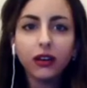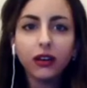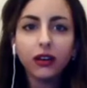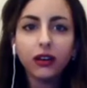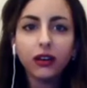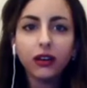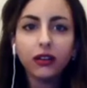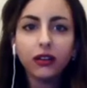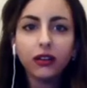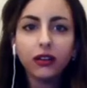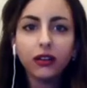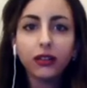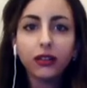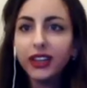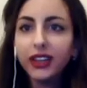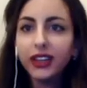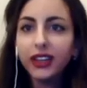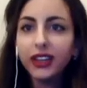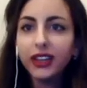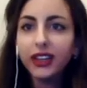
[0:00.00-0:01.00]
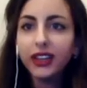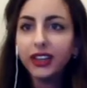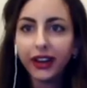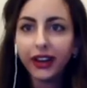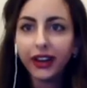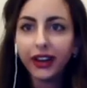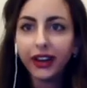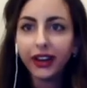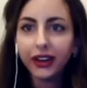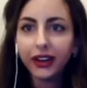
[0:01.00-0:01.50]
3D
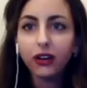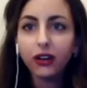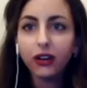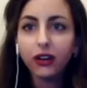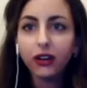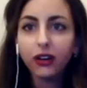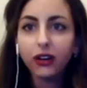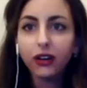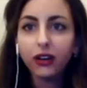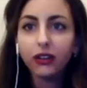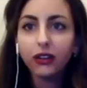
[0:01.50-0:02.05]
environment onto the